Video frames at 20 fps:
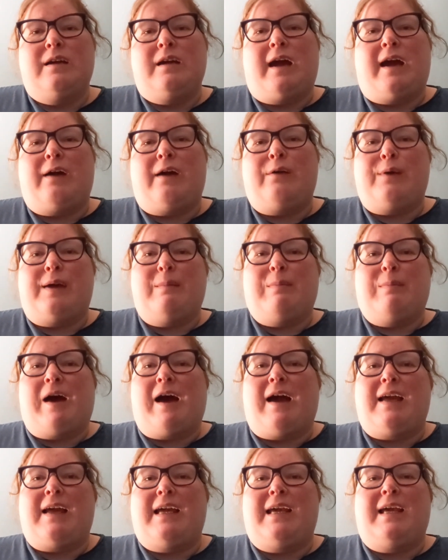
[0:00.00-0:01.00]
how we
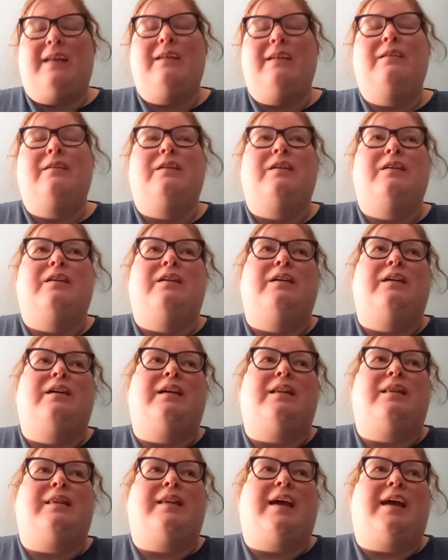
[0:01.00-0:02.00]
buy it,
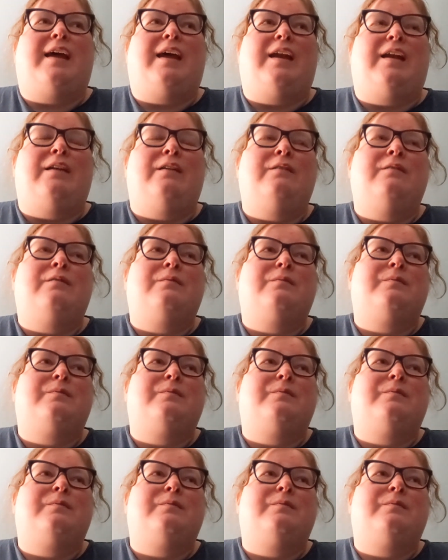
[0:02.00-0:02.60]
and then